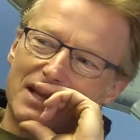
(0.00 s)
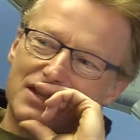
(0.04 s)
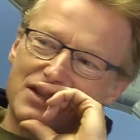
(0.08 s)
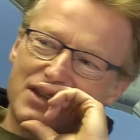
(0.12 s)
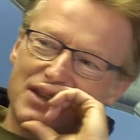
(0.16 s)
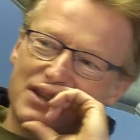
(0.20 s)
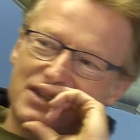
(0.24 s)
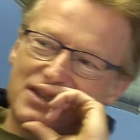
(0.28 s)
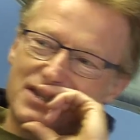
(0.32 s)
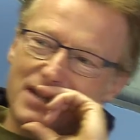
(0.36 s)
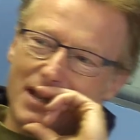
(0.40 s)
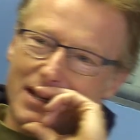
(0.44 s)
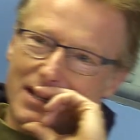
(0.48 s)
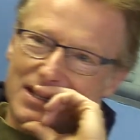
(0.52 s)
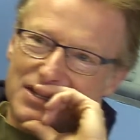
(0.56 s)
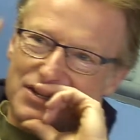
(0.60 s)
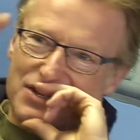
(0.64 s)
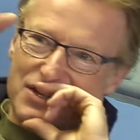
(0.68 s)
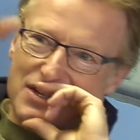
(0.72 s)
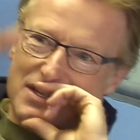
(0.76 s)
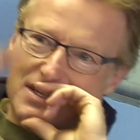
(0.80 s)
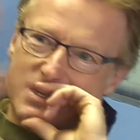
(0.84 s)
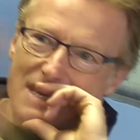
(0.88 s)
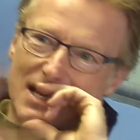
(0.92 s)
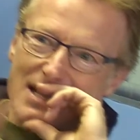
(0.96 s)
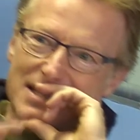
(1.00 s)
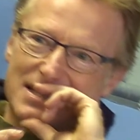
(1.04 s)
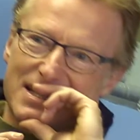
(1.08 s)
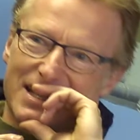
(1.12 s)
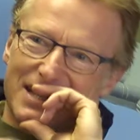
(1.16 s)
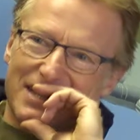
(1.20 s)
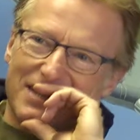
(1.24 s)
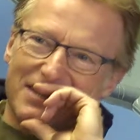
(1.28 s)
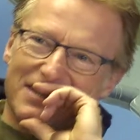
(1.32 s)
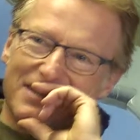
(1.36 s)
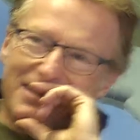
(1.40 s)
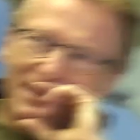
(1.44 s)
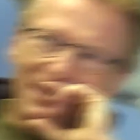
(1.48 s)
so the sun is just
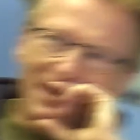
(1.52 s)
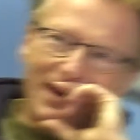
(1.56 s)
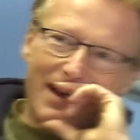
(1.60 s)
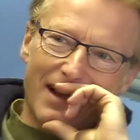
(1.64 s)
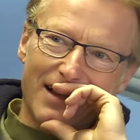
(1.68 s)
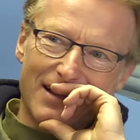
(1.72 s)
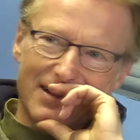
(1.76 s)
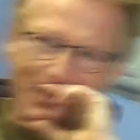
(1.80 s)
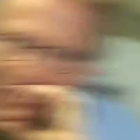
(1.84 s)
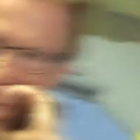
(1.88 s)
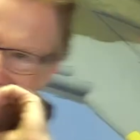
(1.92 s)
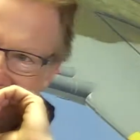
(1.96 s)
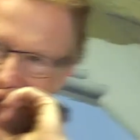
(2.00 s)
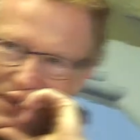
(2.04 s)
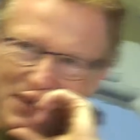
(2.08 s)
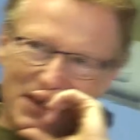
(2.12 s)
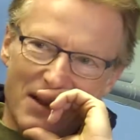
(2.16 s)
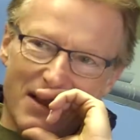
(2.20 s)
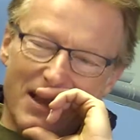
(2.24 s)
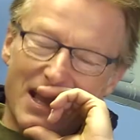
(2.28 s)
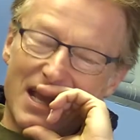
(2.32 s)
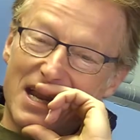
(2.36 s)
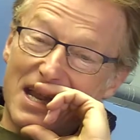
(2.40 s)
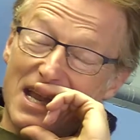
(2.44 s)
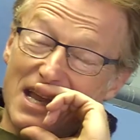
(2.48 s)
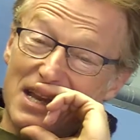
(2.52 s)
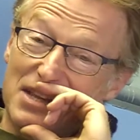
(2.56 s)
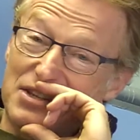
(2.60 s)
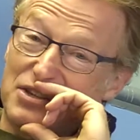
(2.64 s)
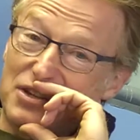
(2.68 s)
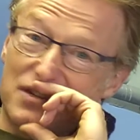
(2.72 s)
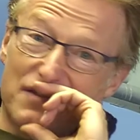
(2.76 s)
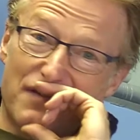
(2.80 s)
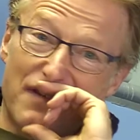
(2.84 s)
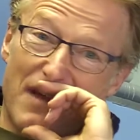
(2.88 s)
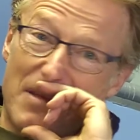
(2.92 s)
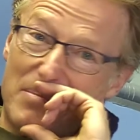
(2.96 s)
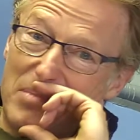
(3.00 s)
setting, and you know, it is
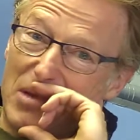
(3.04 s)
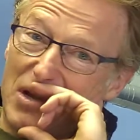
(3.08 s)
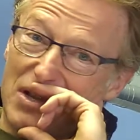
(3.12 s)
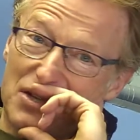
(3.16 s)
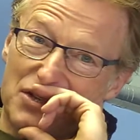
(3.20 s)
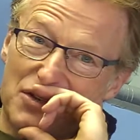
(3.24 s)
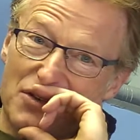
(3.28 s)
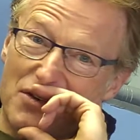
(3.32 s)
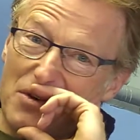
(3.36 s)
just fabulous.